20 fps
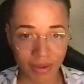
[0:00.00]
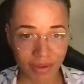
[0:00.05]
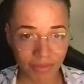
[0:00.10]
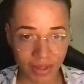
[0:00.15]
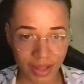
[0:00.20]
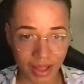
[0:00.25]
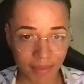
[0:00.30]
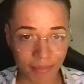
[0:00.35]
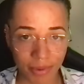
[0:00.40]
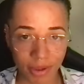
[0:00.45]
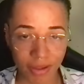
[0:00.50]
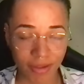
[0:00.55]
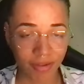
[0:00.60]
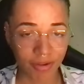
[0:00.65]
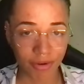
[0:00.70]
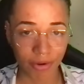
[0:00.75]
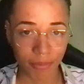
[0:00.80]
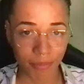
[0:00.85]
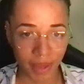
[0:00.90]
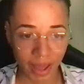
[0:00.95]
giving that
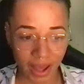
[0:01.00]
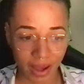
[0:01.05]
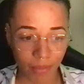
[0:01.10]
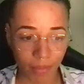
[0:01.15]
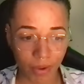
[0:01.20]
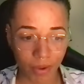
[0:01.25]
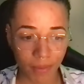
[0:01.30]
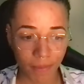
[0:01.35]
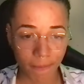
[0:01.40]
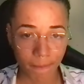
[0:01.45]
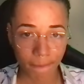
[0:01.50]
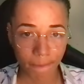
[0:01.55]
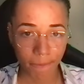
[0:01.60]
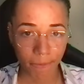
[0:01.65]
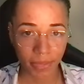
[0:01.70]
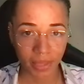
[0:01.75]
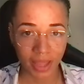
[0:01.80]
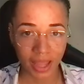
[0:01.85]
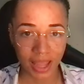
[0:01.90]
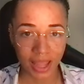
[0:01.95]
person your power
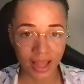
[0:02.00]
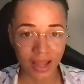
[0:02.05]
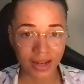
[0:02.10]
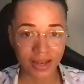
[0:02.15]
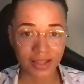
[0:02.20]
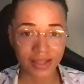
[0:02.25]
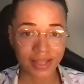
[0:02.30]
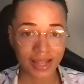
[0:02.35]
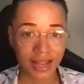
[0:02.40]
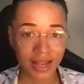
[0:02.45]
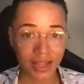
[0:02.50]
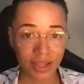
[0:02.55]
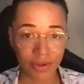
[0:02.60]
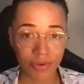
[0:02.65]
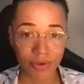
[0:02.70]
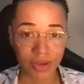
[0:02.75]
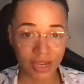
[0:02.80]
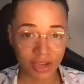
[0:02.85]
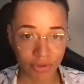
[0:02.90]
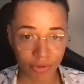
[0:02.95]
okay understand that
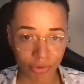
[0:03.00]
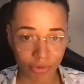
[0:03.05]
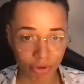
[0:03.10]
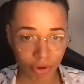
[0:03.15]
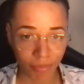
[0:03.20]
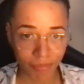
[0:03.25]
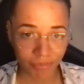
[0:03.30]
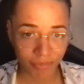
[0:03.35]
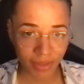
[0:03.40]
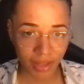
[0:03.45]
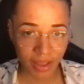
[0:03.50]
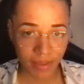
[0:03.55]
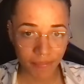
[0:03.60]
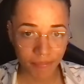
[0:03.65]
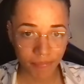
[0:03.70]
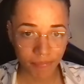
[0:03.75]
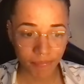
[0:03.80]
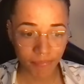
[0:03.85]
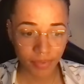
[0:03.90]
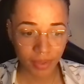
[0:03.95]
you did your job for
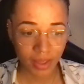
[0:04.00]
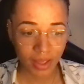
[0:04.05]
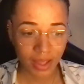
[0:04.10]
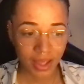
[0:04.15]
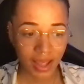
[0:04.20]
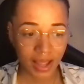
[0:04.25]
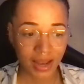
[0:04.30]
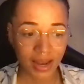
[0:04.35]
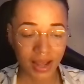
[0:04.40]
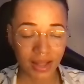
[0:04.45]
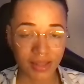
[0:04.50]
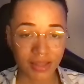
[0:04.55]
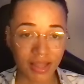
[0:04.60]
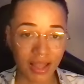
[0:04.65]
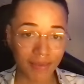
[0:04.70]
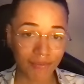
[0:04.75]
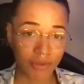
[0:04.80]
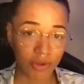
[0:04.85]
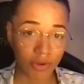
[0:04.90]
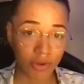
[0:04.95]
them and now it's
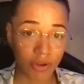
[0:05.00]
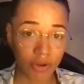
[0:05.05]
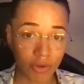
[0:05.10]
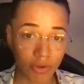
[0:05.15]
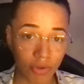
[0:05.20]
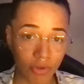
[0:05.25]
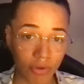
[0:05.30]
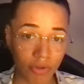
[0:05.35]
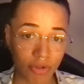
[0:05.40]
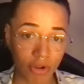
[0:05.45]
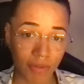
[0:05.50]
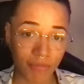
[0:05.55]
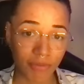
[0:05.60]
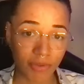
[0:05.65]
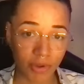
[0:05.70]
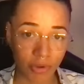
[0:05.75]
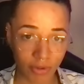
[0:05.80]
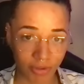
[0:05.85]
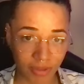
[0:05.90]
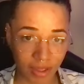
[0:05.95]
time for you to do your job
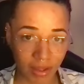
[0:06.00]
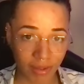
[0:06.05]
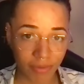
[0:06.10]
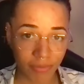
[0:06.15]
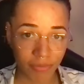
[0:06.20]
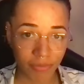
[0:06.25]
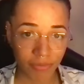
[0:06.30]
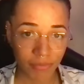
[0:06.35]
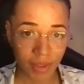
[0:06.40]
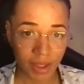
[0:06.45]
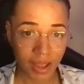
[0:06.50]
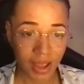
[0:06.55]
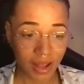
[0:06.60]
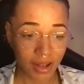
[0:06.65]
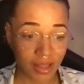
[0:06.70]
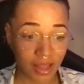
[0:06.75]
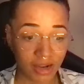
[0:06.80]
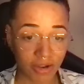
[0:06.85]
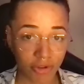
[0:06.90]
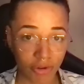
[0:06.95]
for yourself.
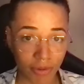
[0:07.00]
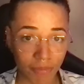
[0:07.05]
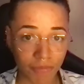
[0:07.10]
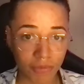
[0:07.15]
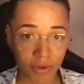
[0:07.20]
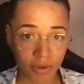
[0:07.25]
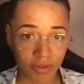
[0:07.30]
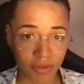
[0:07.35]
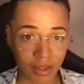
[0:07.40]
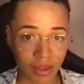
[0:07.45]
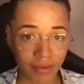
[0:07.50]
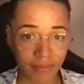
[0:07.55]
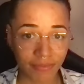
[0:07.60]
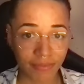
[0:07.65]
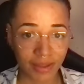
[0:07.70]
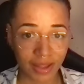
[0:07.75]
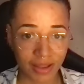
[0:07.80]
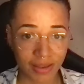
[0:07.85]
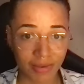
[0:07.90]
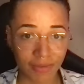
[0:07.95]
And that job for yourself
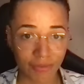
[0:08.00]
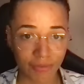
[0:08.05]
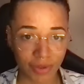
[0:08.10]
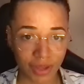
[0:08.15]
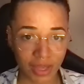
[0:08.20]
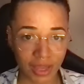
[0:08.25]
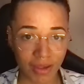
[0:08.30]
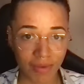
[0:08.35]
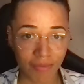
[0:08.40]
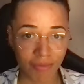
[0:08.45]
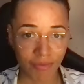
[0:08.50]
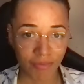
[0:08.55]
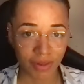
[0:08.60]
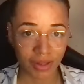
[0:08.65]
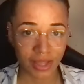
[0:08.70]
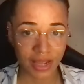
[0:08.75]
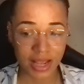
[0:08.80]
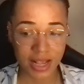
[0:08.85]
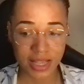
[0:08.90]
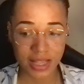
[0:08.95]
is forgive,
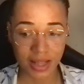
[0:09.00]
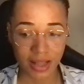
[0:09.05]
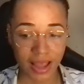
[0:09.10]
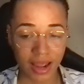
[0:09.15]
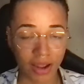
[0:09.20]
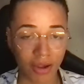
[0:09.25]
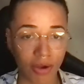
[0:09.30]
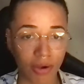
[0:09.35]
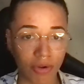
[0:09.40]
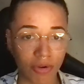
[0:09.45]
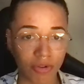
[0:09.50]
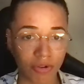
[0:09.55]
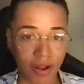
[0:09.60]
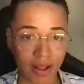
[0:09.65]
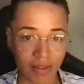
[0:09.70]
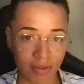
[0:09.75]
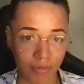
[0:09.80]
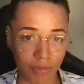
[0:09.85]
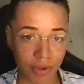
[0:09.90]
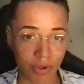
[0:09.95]
release, let go,
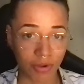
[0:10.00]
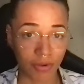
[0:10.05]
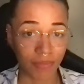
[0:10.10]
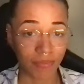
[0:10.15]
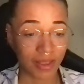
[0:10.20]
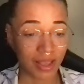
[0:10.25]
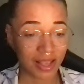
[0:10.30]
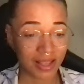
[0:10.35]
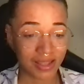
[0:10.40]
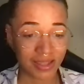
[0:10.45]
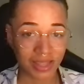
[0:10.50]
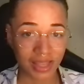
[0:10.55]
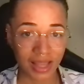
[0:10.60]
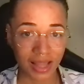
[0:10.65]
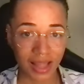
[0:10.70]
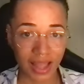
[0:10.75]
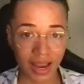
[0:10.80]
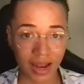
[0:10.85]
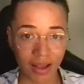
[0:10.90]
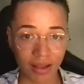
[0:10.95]
transmute. See
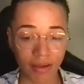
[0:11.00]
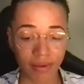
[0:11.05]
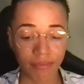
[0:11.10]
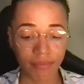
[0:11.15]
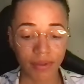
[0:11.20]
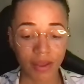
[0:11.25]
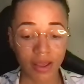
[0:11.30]
you later.